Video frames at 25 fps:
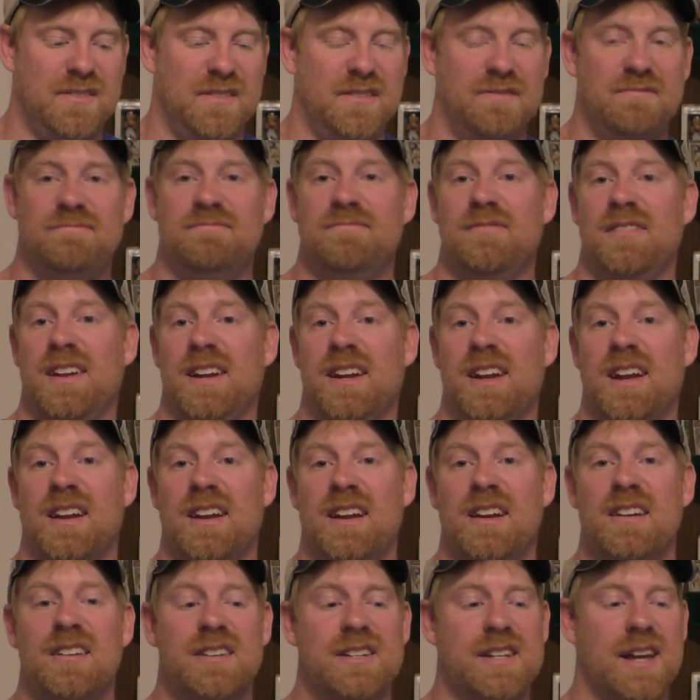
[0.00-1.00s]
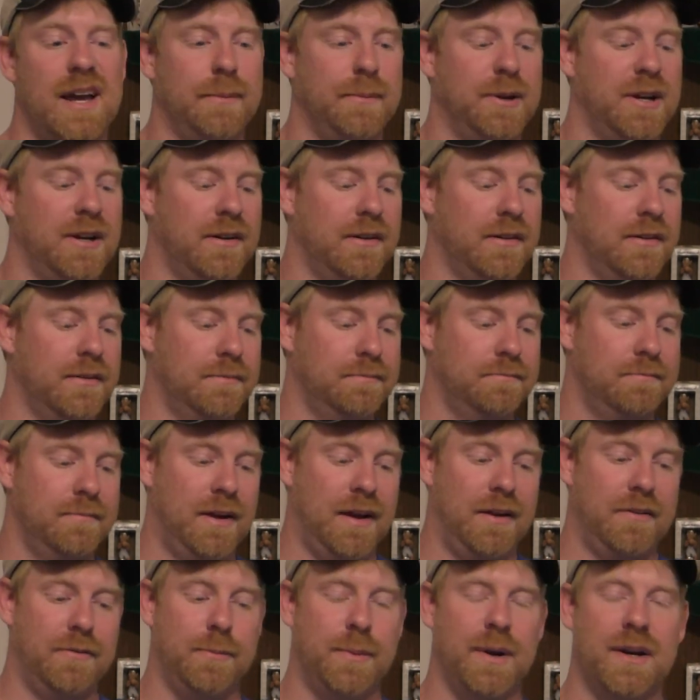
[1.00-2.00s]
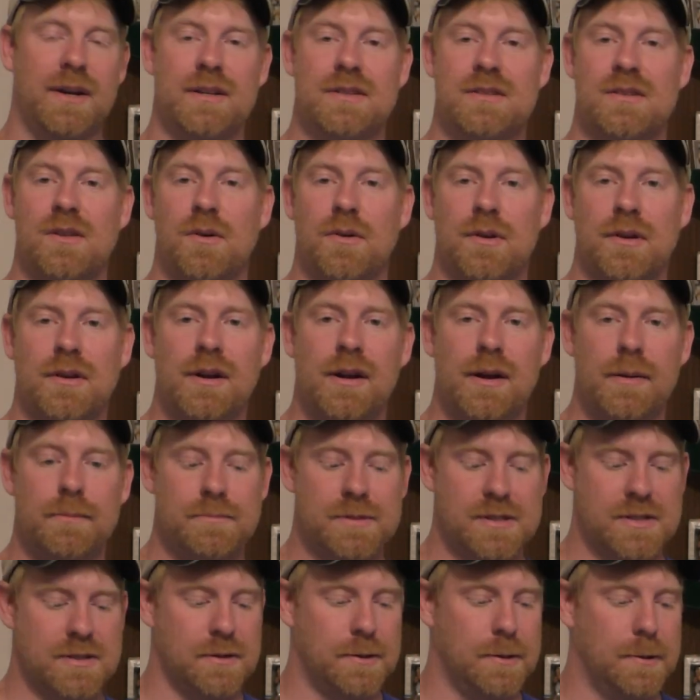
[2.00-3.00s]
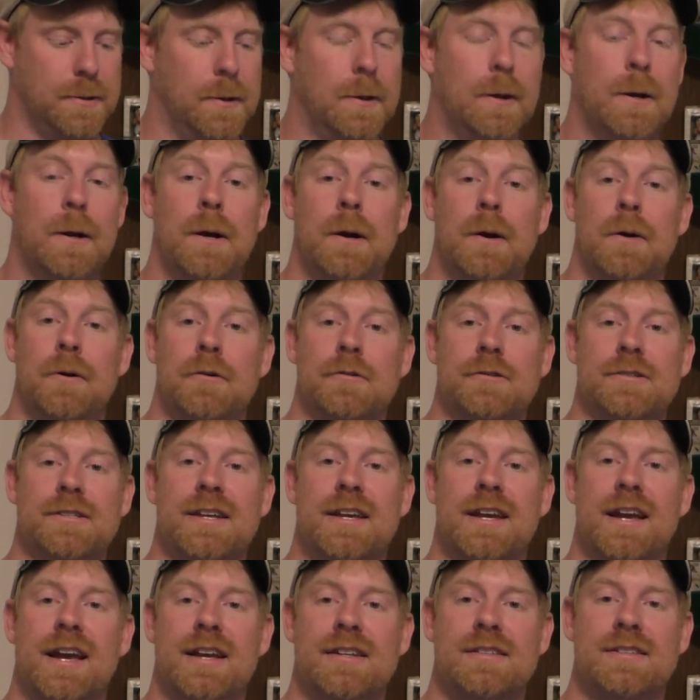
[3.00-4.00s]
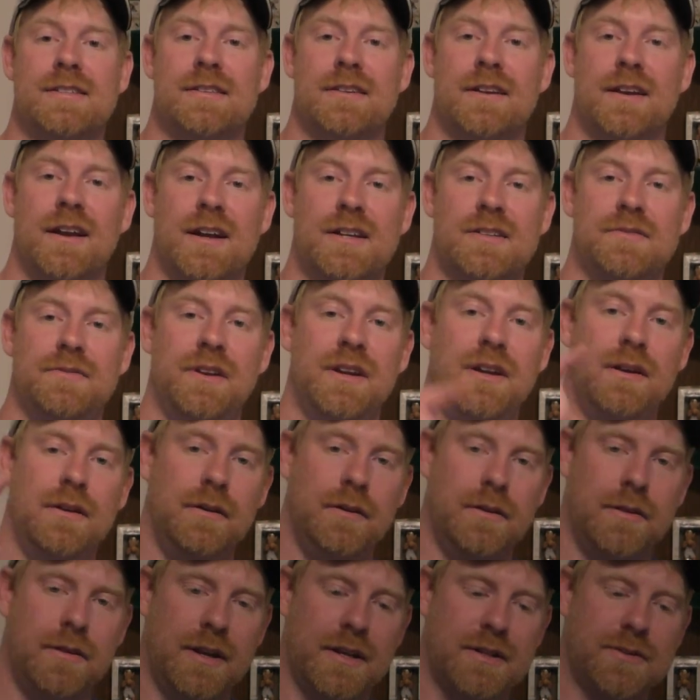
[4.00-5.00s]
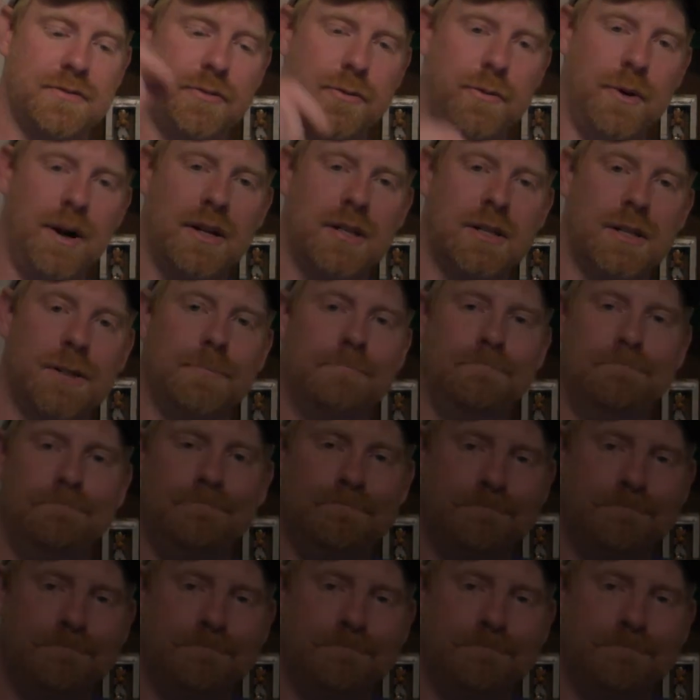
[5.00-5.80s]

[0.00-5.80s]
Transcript: of like gear time of year. Everybody's loading up. So we'll see you guys in the next video. Thanks for watching.